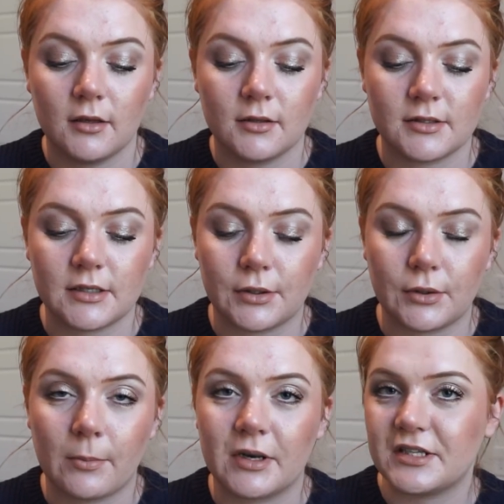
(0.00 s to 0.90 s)
So
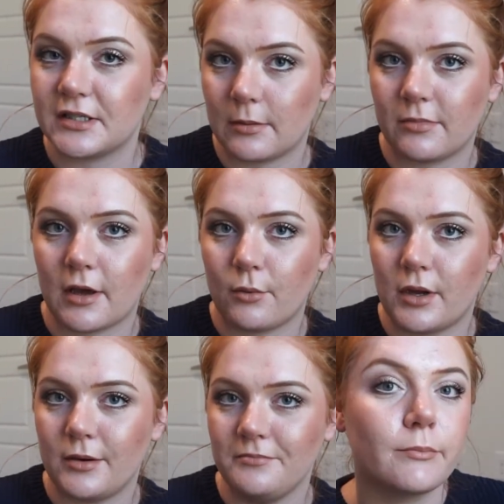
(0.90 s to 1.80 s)
I'm gonna skip that
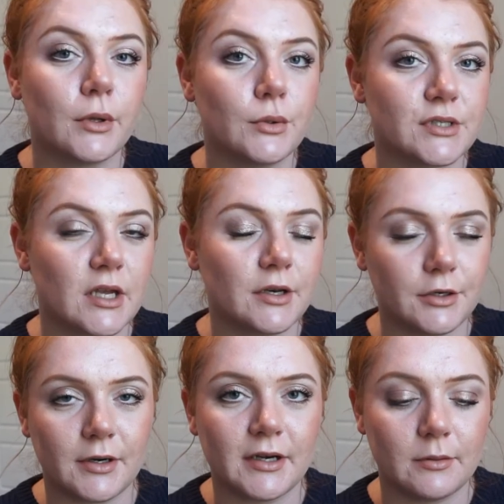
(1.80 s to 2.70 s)
one. The most
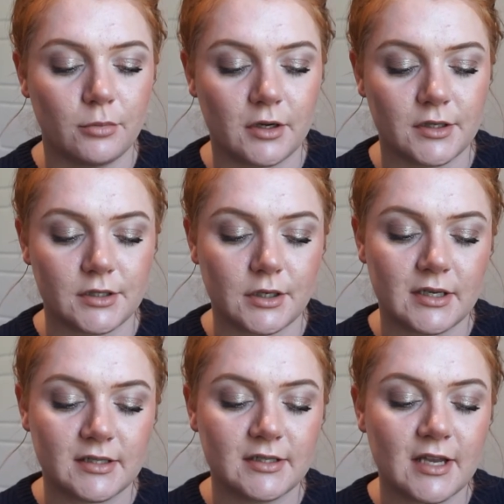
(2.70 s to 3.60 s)
underrated bronzer
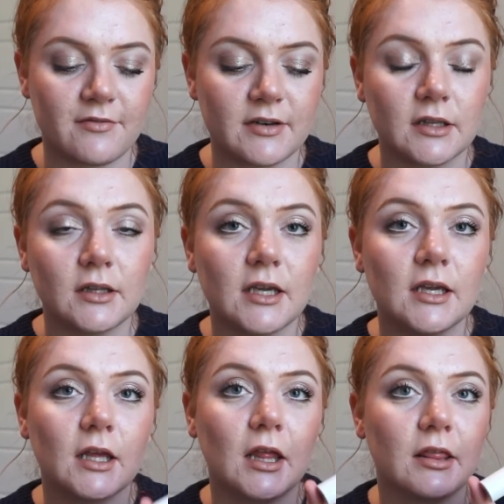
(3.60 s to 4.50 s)
is
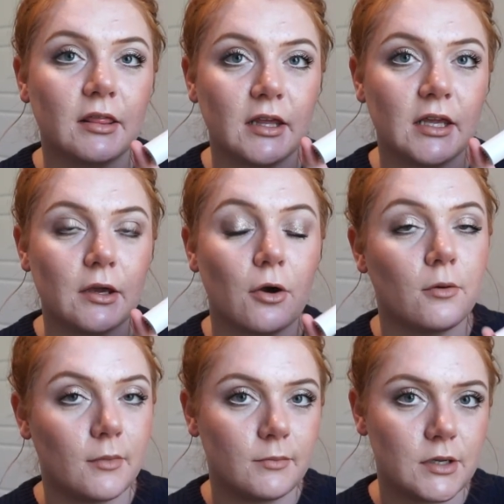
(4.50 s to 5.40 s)
definitely the
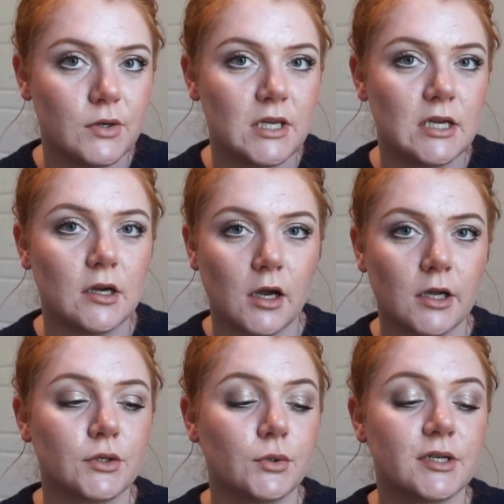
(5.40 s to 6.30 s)
Oma Beauty
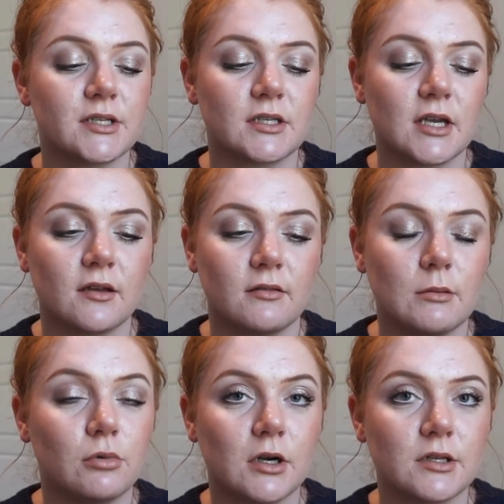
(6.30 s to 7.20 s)
contour stick,
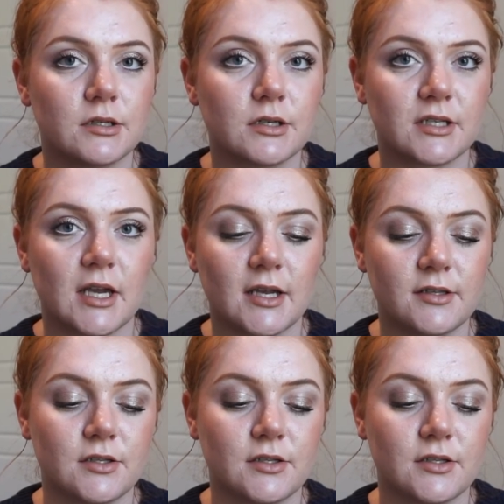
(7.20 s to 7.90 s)
the bronzer side.